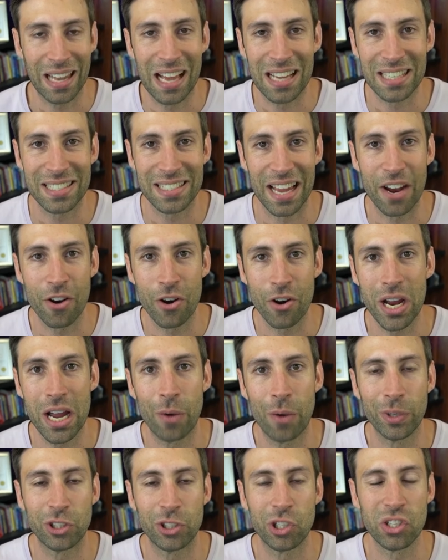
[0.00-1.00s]
last
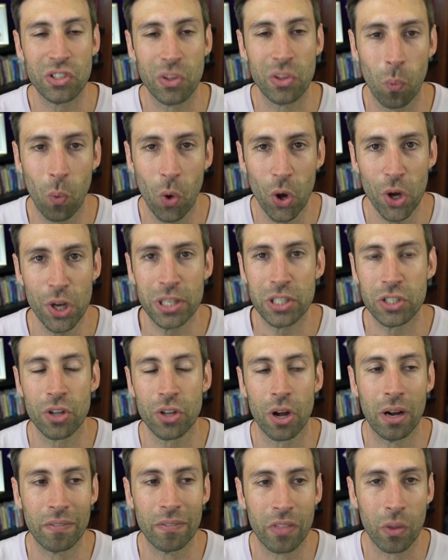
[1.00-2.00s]
area, which is the worst
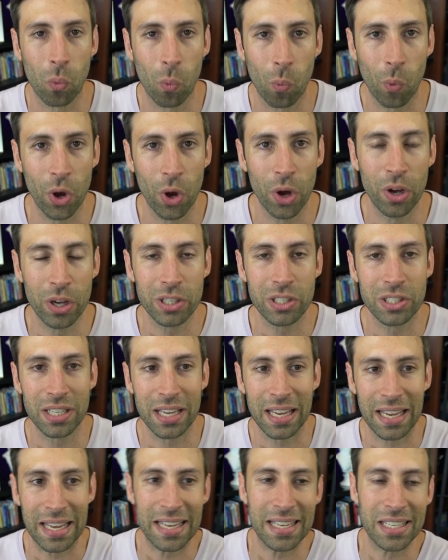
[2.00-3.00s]
of the
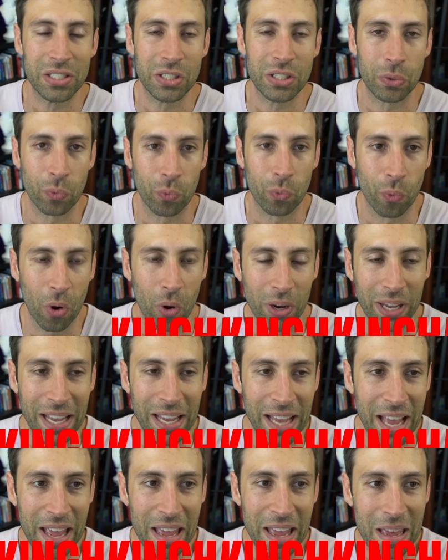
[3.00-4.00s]
worst, is
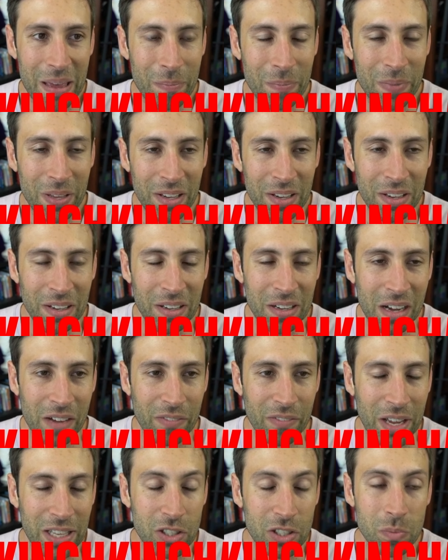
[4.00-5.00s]
Rockingham.
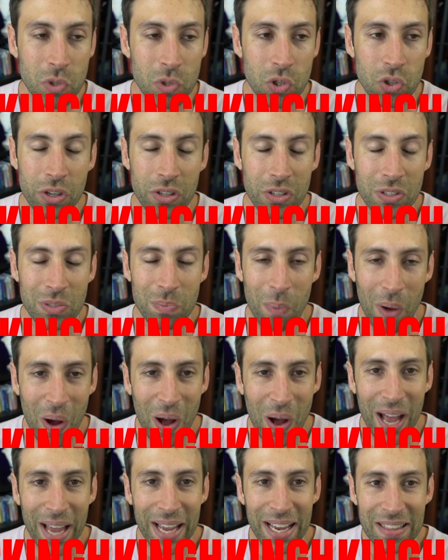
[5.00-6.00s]
I've had some students
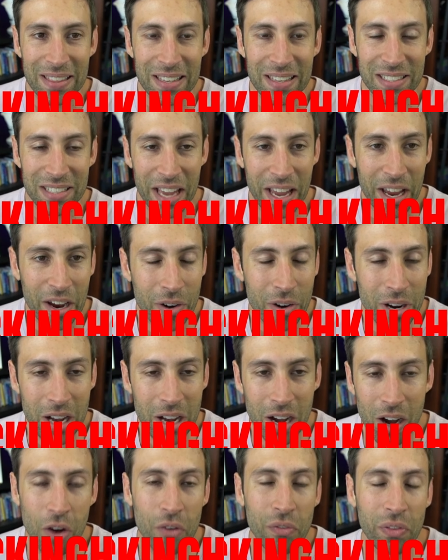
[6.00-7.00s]
buy in this
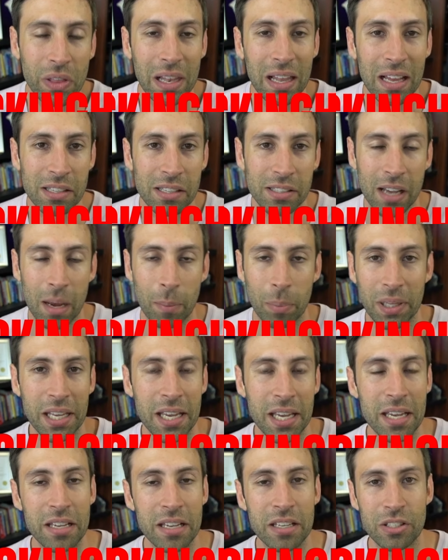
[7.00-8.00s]
area over the last couple of
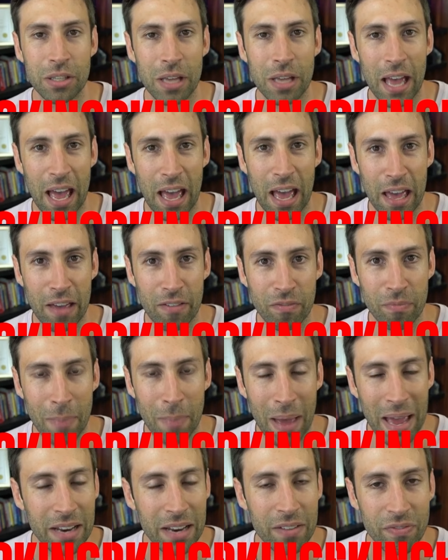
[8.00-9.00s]
years, have
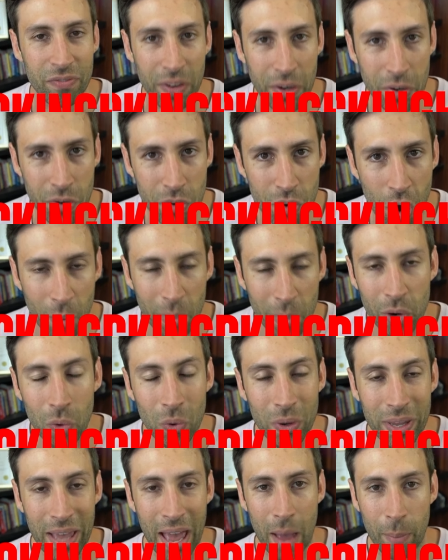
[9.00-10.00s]
made
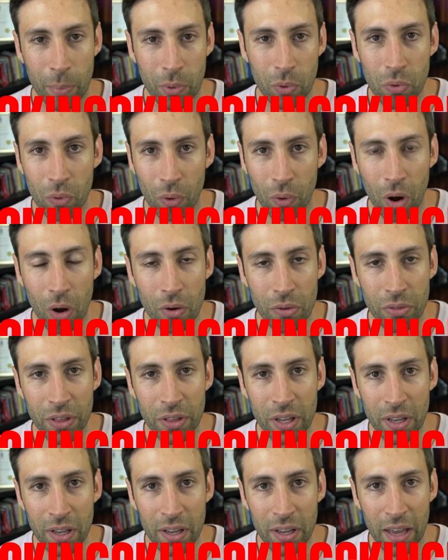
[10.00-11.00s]
phenomenal capital
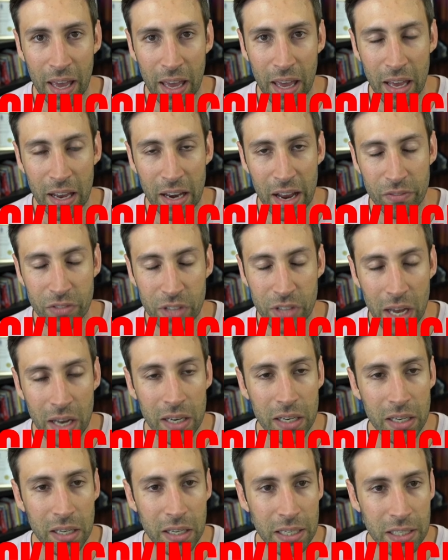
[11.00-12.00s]
growth and have
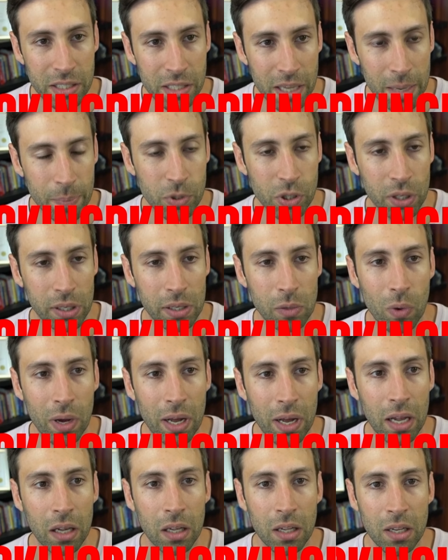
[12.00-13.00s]
done exceptionally
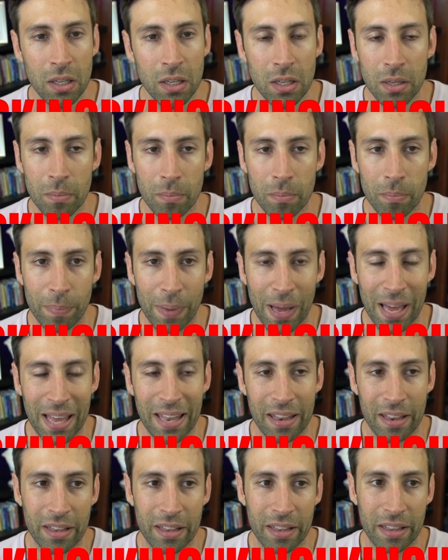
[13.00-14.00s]
well.
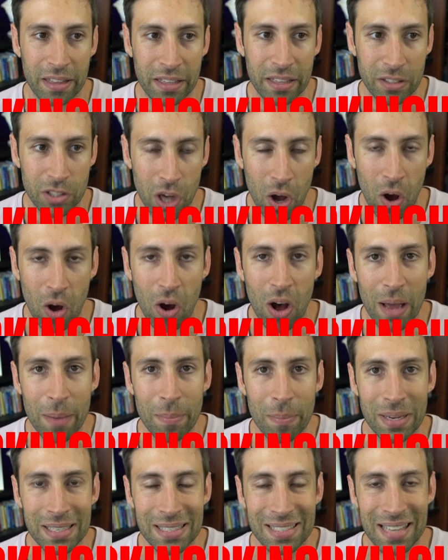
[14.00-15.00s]
But the
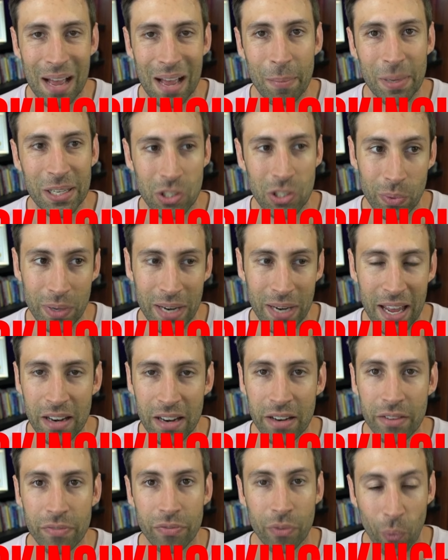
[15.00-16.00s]
time is coming to an
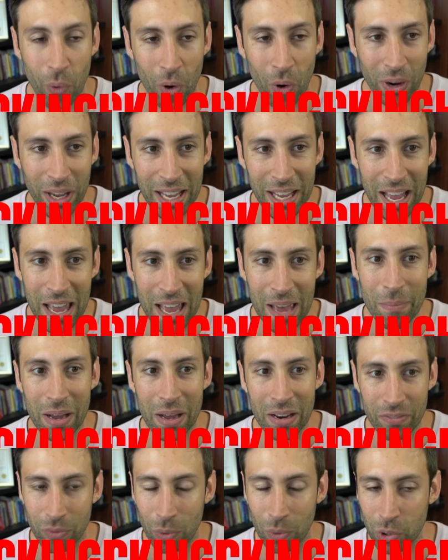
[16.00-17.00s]
end for Rockingham.
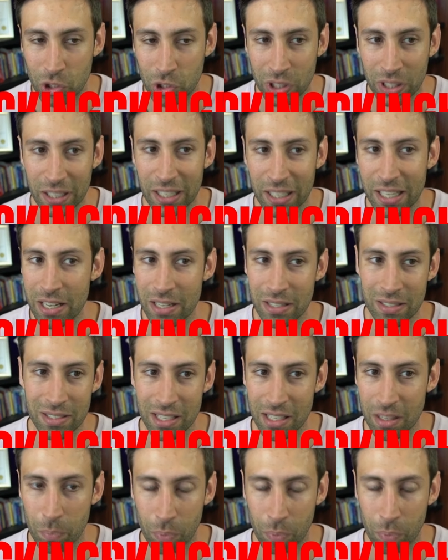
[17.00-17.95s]
Unfortunately, you can see the